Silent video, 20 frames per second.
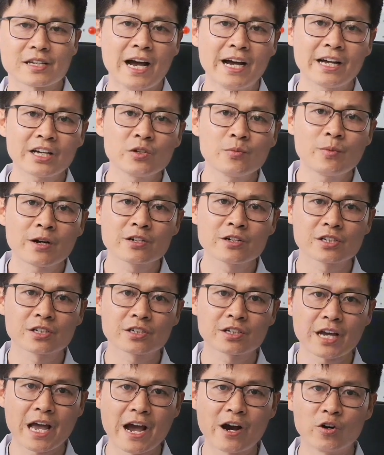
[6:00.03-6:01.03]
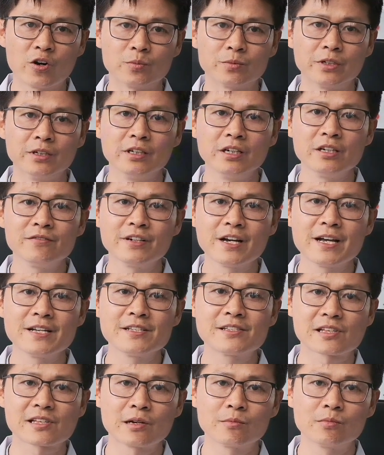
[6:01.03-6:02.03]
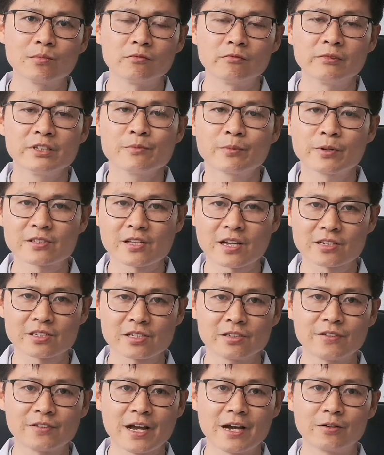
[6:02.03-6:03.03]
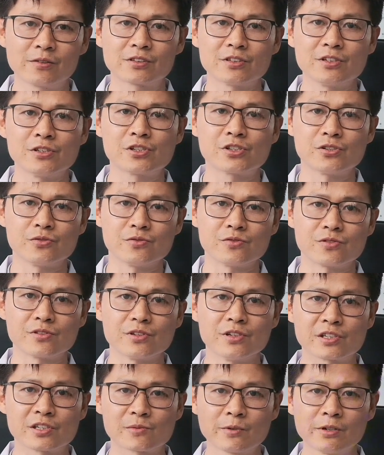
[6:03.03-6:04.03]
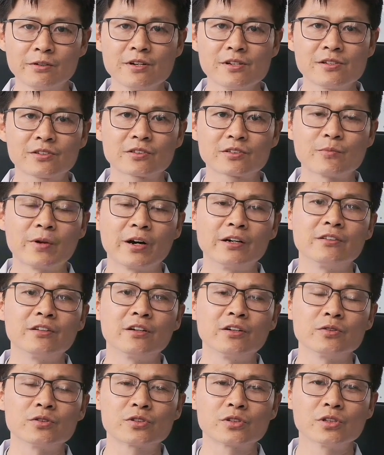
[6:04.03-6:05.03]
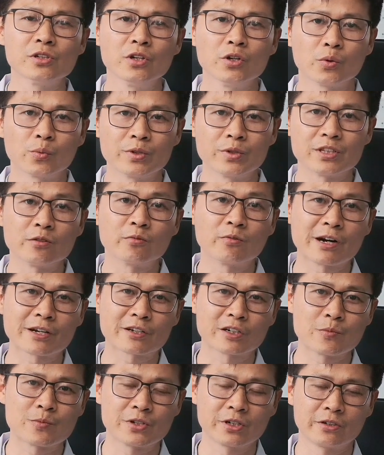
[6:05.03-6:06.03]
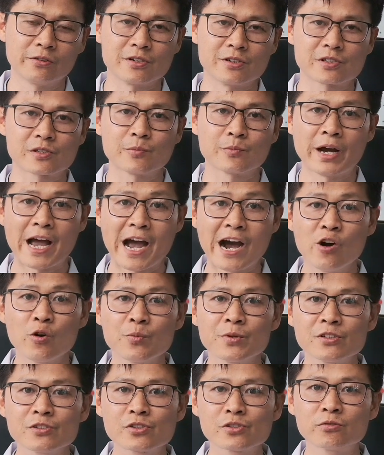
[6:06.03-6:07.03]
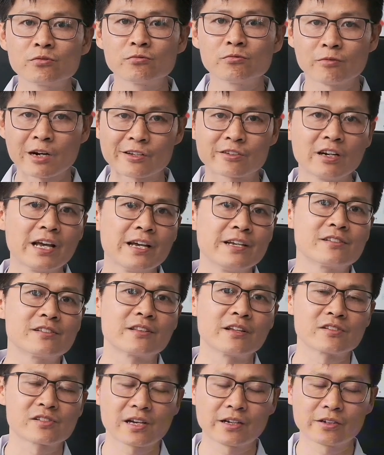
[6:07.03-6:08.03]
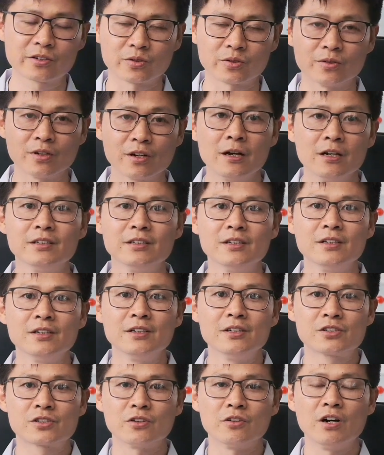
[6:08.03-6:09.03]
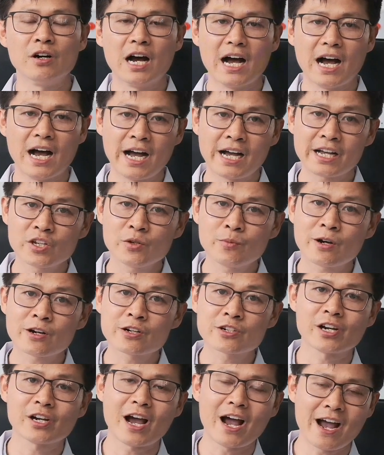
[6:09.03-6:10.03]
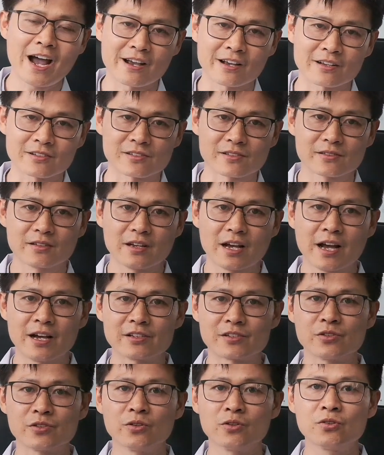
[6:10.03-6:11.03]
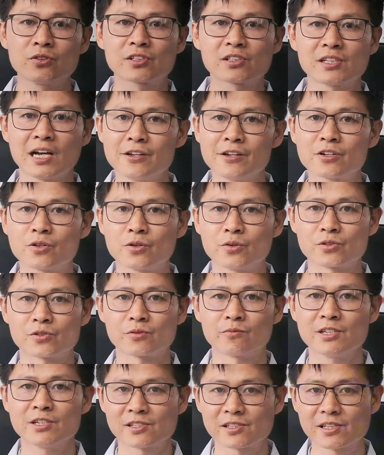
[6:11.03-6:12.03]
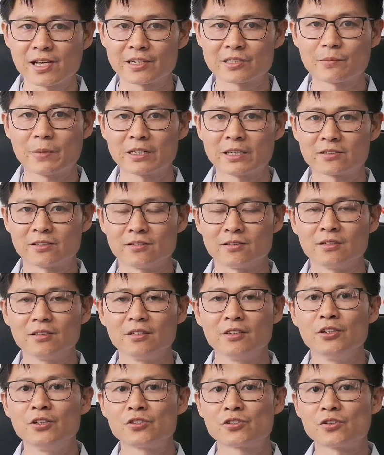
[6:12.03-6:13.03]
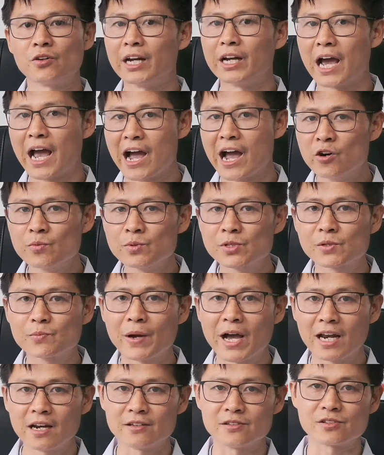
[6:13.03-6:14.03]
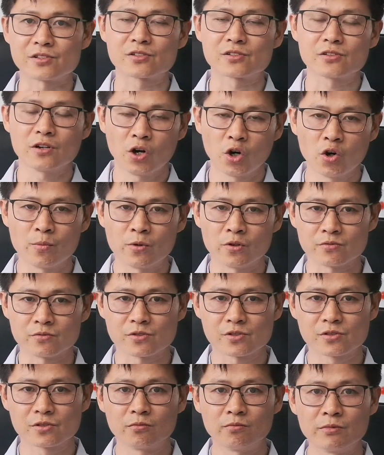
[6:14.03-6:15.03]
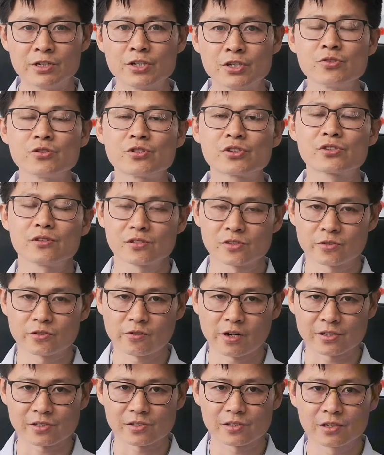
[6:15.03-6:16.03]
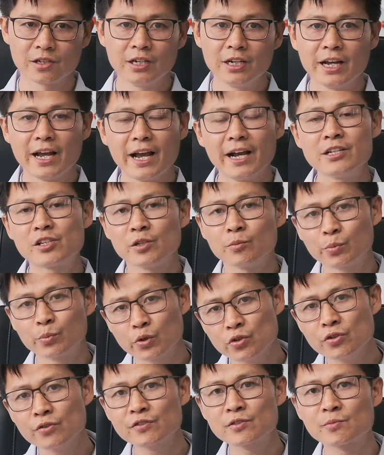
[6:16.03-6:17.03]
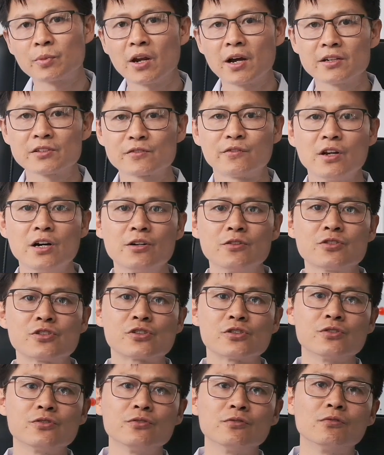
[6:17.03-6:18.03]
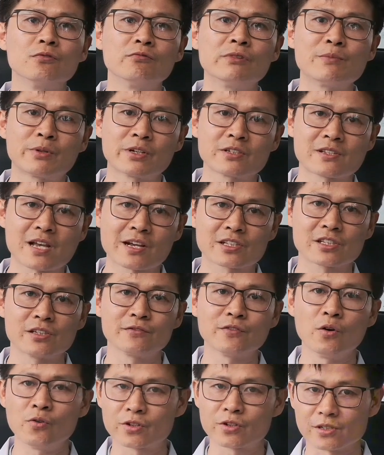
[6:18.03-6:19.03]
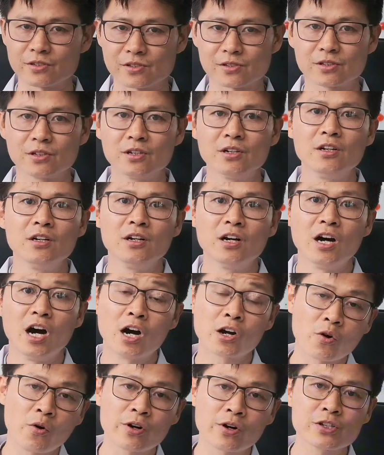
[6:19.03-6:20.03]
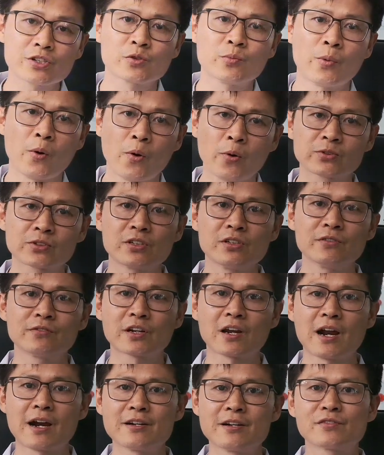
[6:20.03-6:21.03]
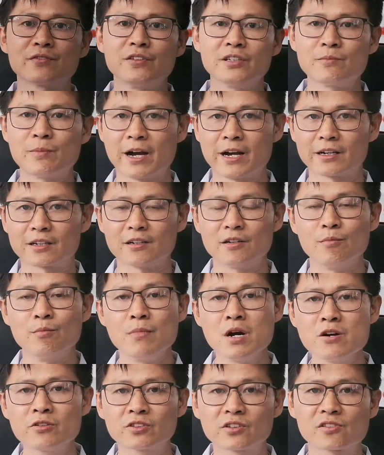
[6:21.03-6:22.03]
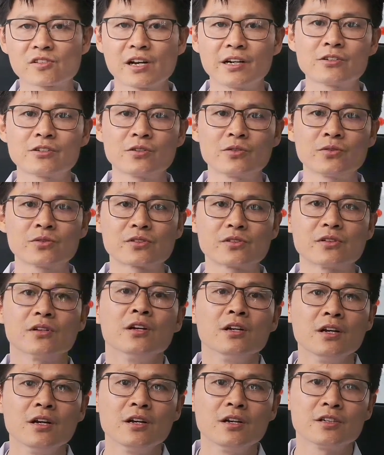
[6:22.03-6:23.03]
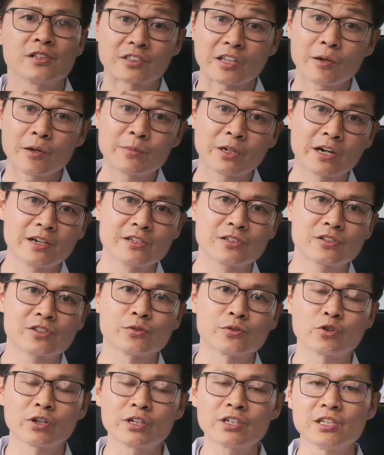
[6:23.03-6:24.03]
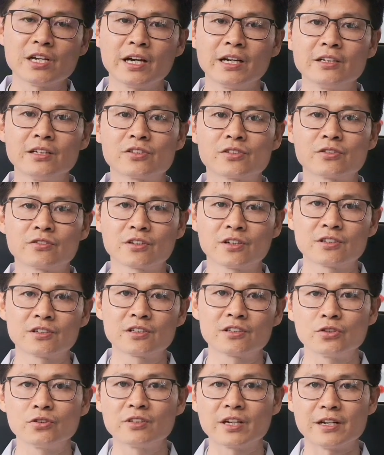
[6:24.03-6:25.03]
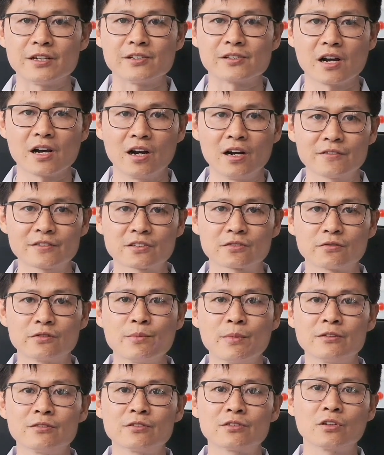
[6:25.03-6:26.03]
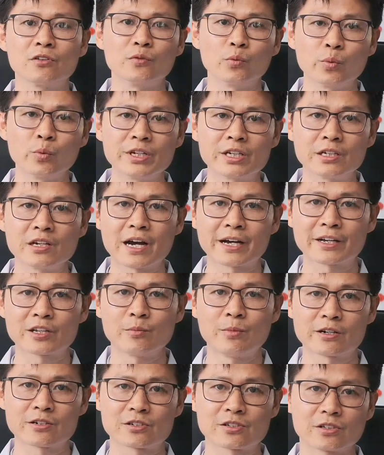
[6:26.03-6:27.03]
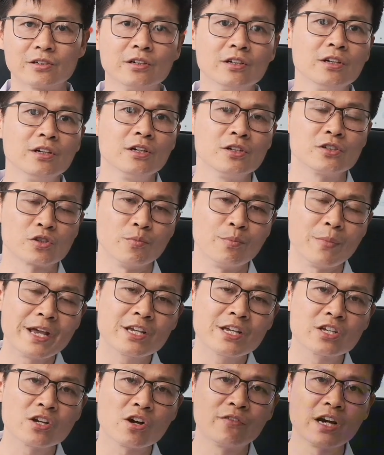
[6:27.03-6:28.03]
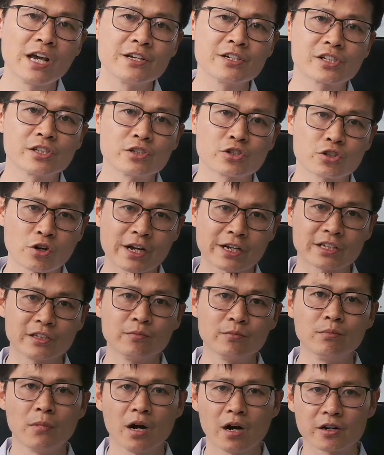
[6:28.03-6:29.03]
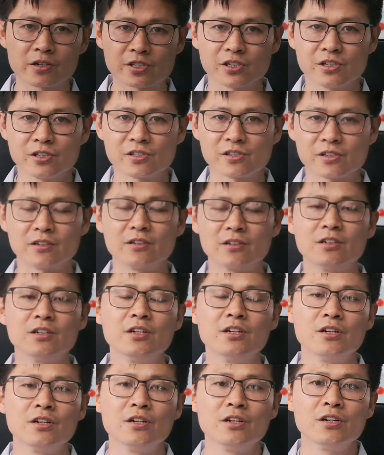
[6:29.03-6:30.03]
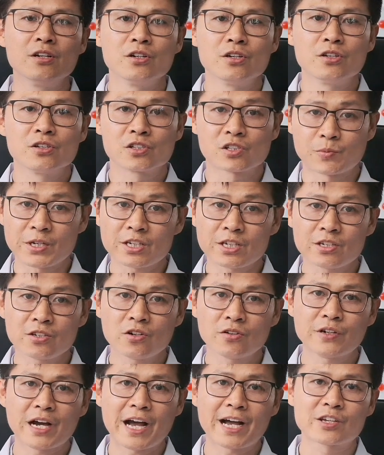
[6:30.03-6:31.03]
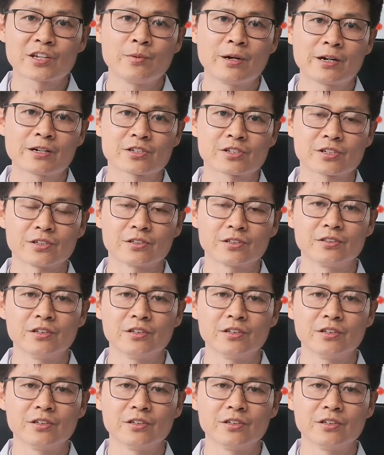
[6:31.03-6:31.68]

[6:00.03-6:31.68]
acupuncture can help alleviate some reproductive health issues experienced by those with irregular periods by helping to regulate their cycle. So acupuncture acts as your cycle's reset button. So it helps balance hormones, reduce stress, and improves blood flow to reproductive organs. According to positive client feedback, most cycles stabilize to 28 to 32 days after 3 months of weekly acupuncture, so making ovulation tracking much easier. Speaking of acupuncture,